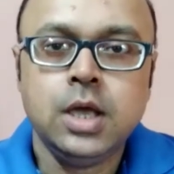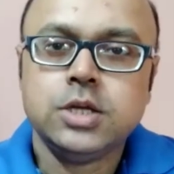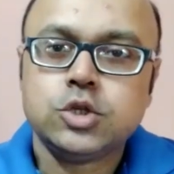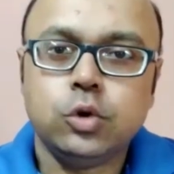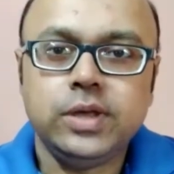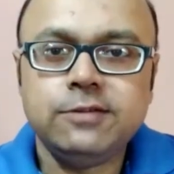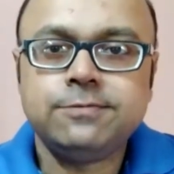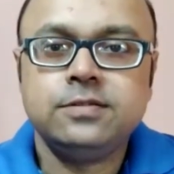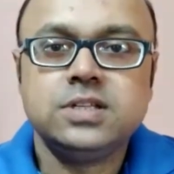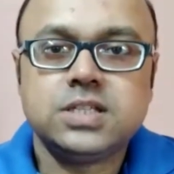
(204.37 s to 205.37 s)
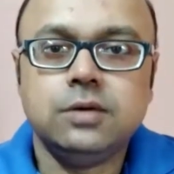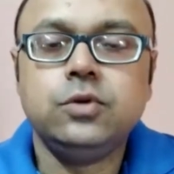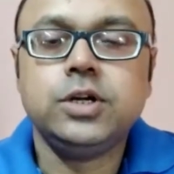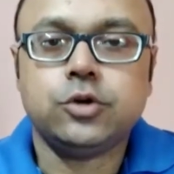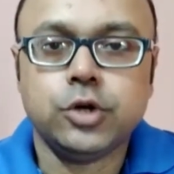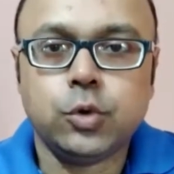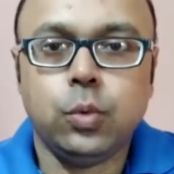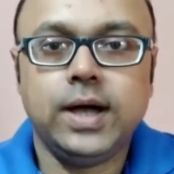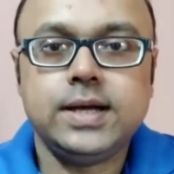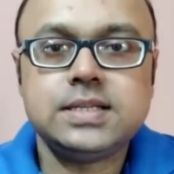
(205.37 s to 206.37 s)
So if someone
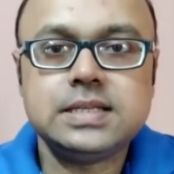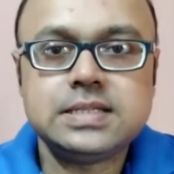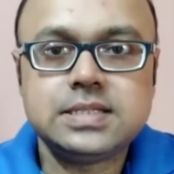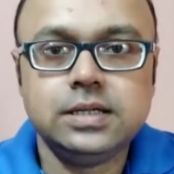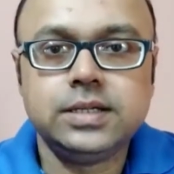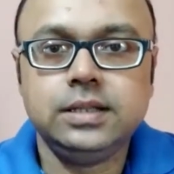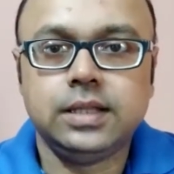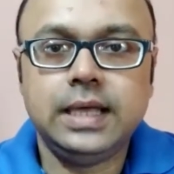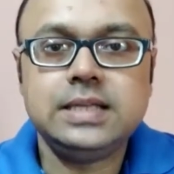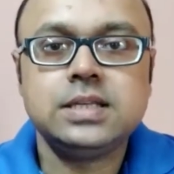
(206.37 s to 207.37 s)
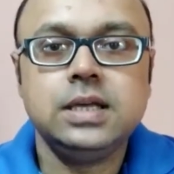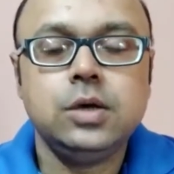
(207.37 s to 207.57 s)
requires certain things,